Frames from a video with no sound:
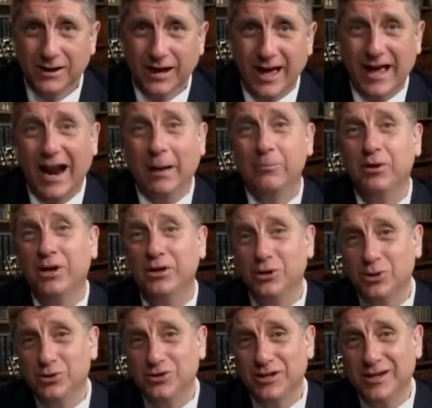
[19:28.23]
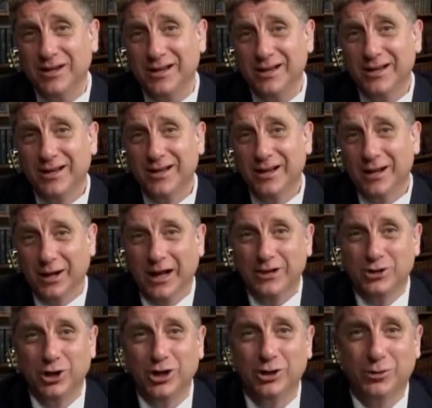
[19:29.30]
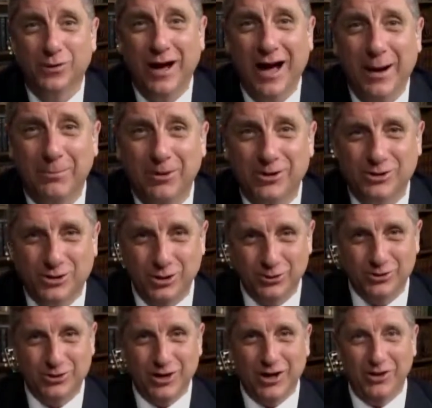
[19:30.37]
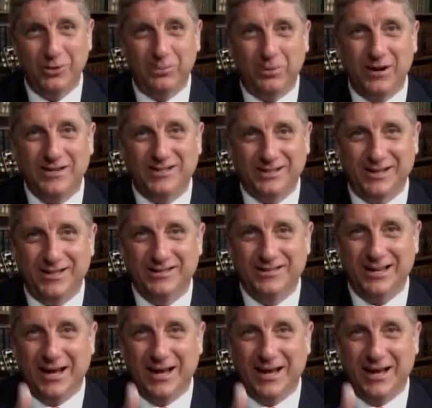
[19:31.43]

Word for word: and I'm going to use it like Judge Roberts used other precedents.